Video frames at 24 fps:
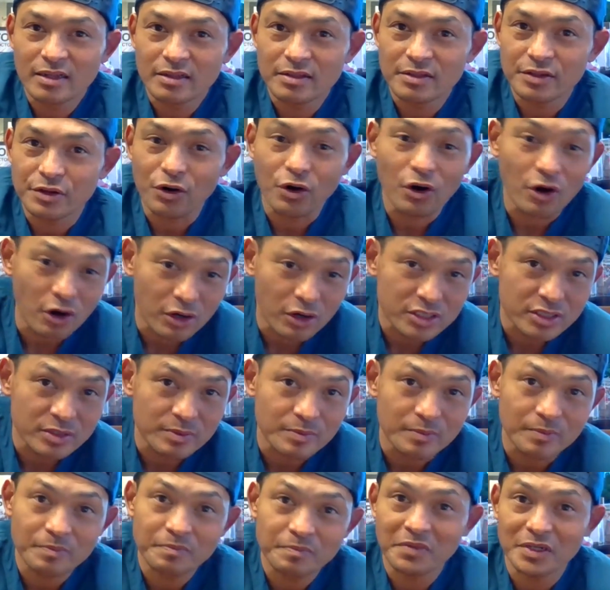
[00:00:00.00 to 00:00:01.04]
They're
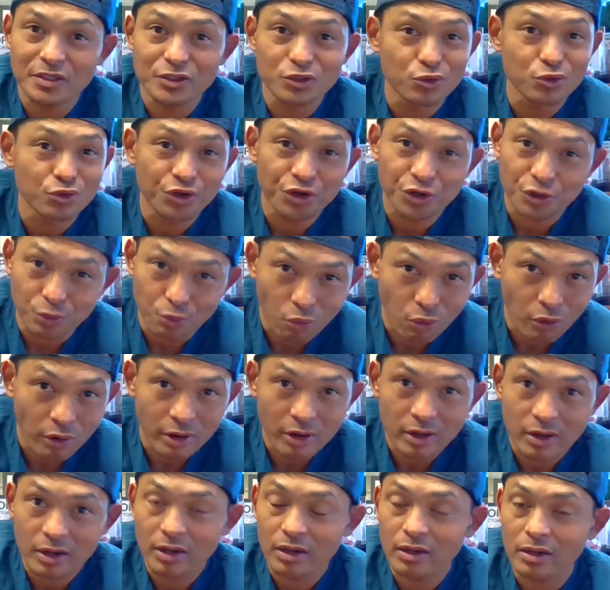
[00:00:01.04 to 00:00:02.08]
awesome. They do good
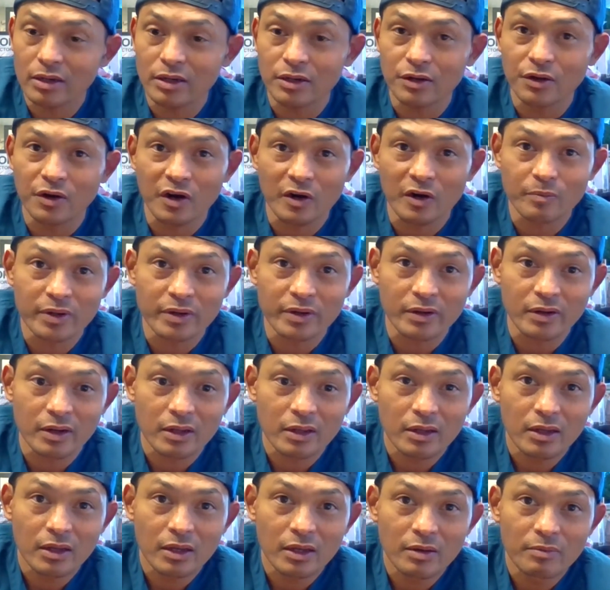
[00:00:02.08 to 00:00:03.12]
work. You know, I've been
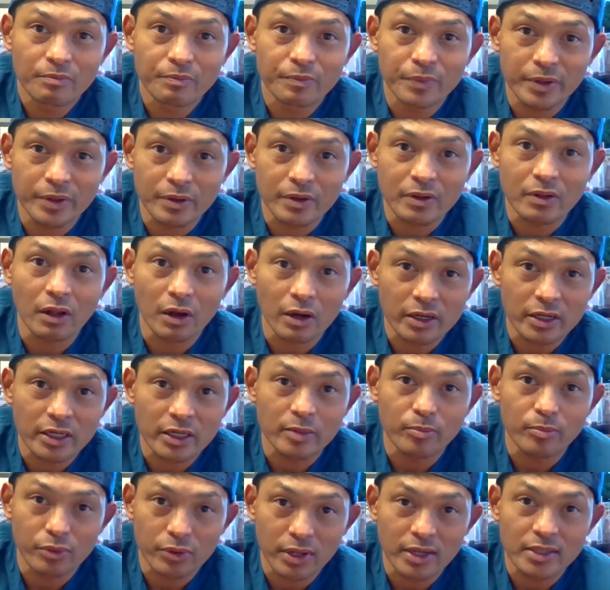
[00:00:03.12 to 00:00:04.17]
been
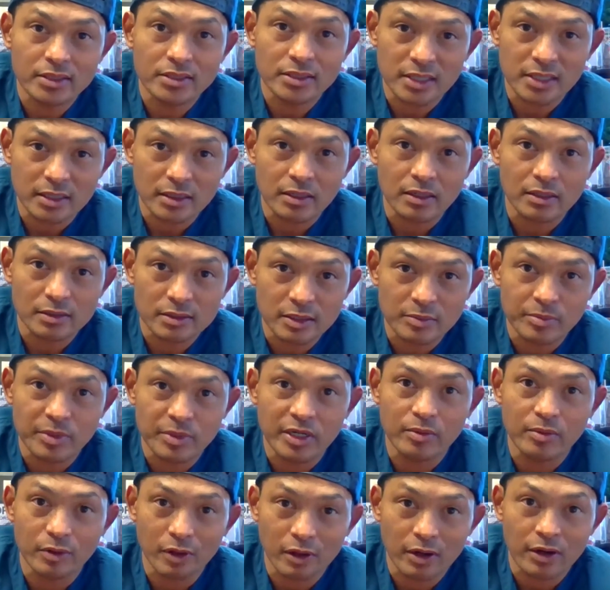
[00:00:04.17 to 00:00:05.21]
lucky, blessed to, to be
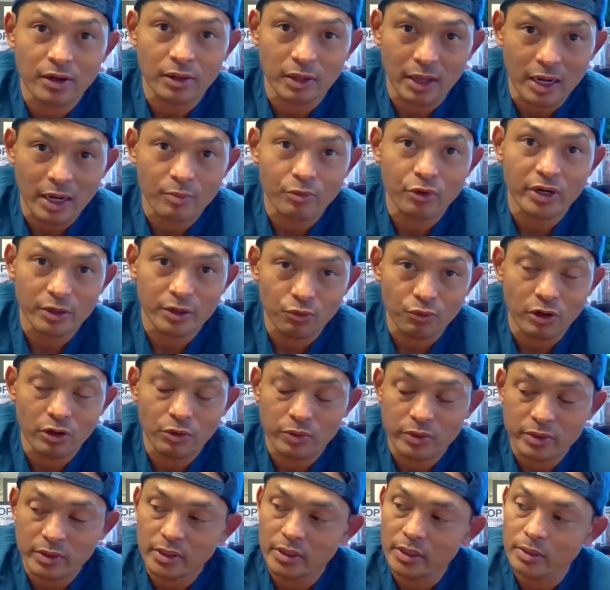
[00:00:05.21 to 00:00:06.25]
able to collaborate and work
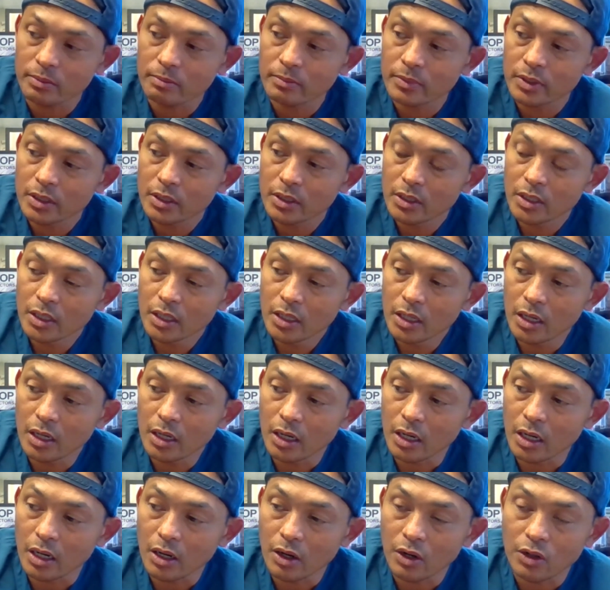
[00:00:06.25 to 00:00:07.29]
with them.
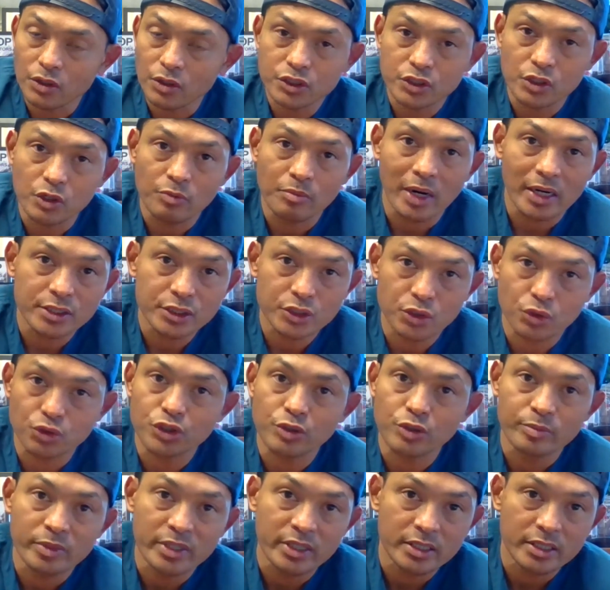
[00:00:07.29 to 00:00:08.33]
Uh, also, my
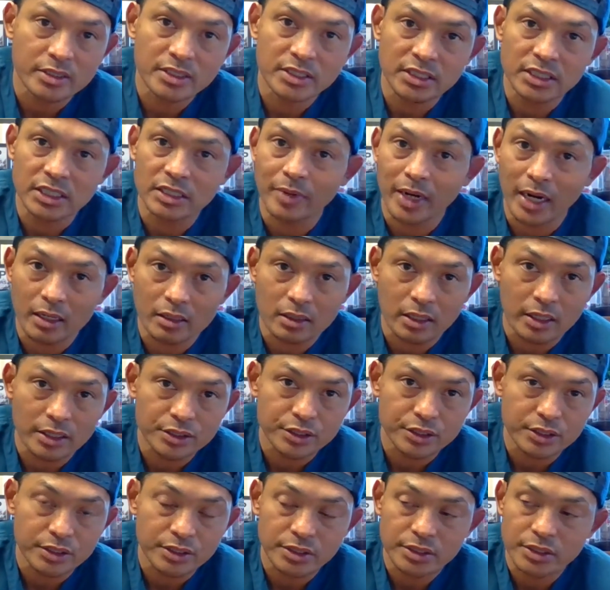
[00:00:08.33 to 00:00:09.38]
social media team,
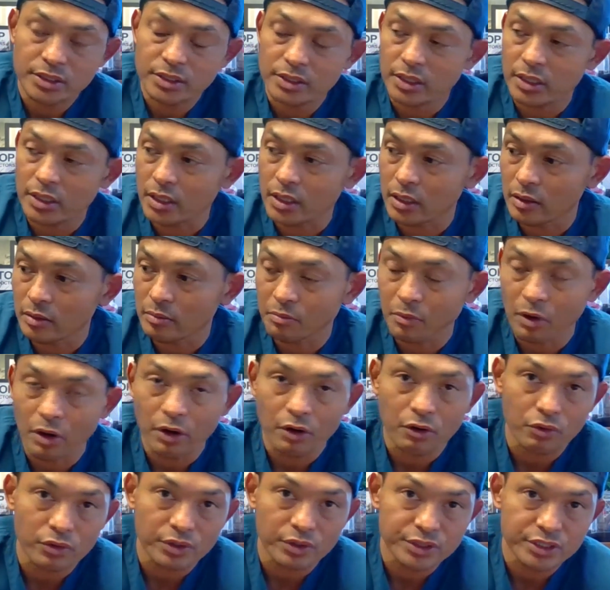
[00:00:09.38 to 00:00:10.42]
iLegends, uh,
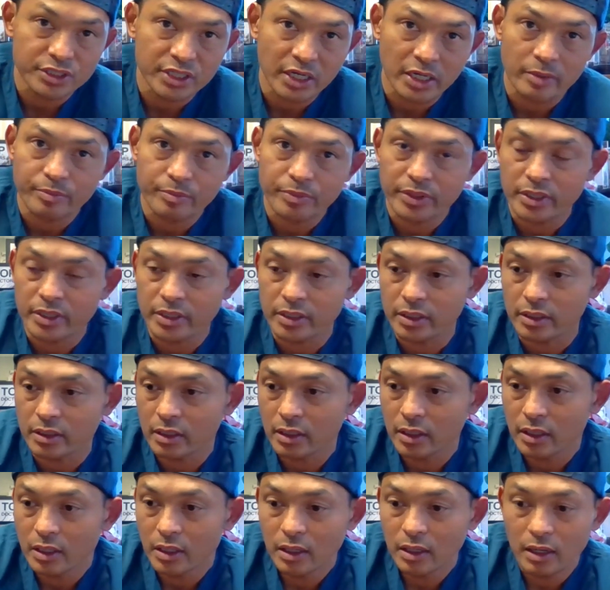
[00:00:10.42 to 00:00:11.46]
Marco the Champion,
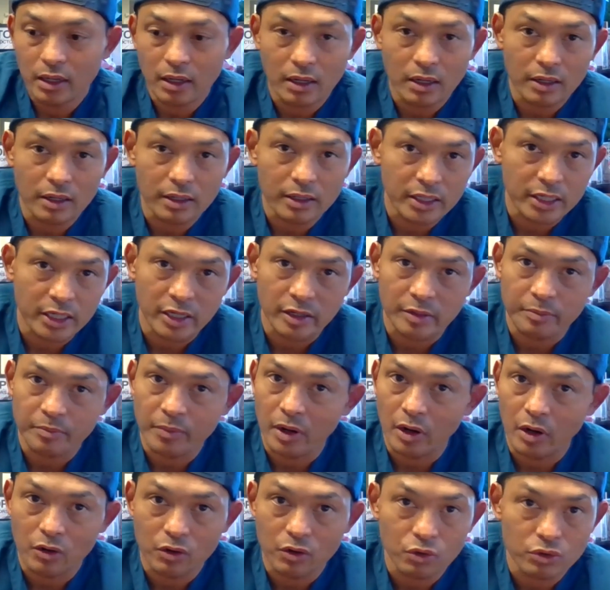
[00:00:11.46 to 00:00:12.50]
uh, Kim,
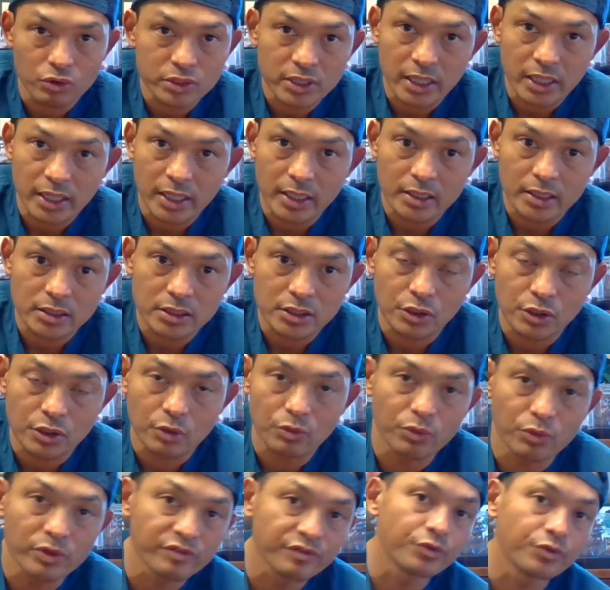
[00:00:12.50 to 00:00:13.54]
all those guys. You know,
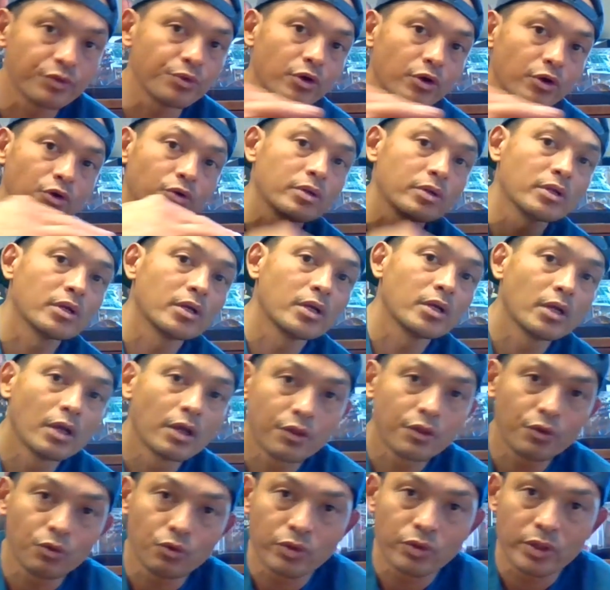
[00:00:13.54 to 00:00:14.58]
we've grown
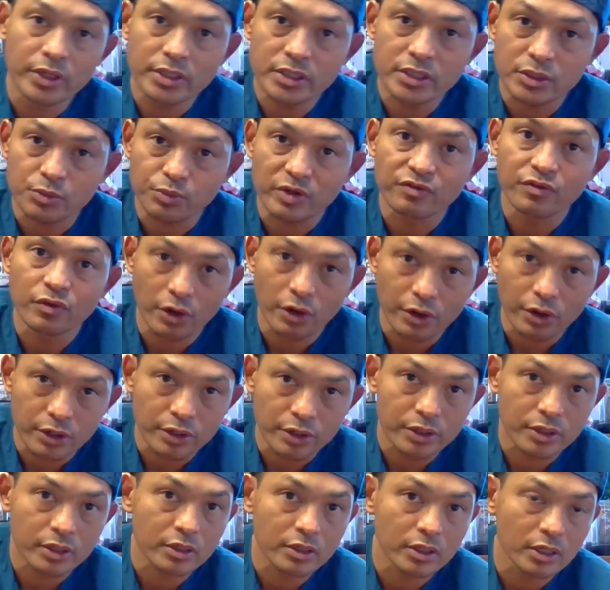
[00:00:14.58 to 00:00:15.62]
through this and we've
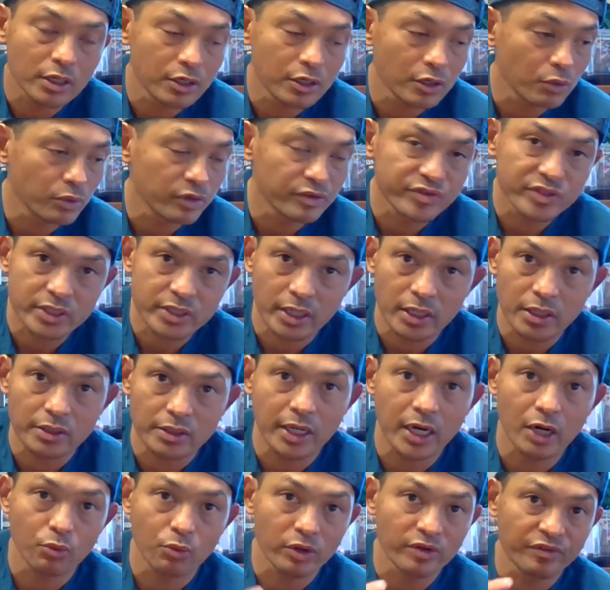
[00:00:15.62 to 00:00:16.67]
learned. You know, we've scaled
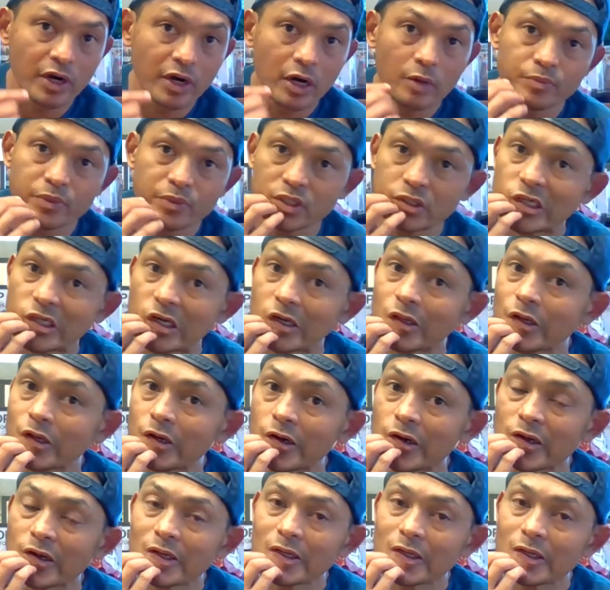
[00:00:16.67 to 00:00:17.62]
out. We've helped each other.